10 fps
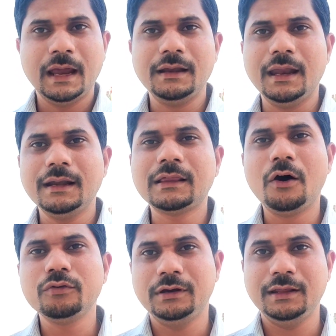And 8th
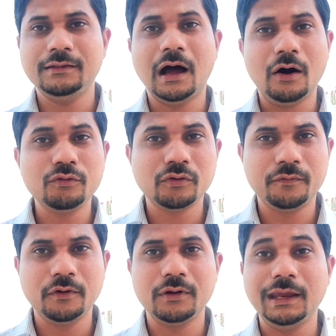house, it is the house
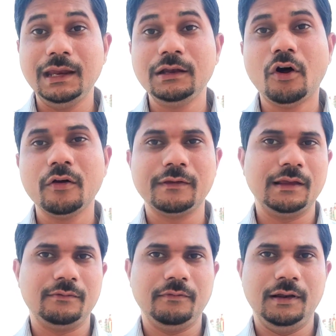of your in-laws
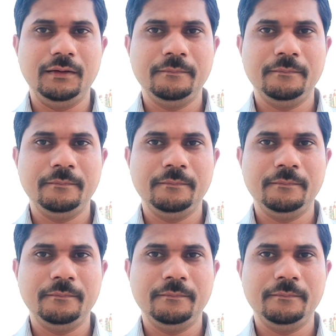as well.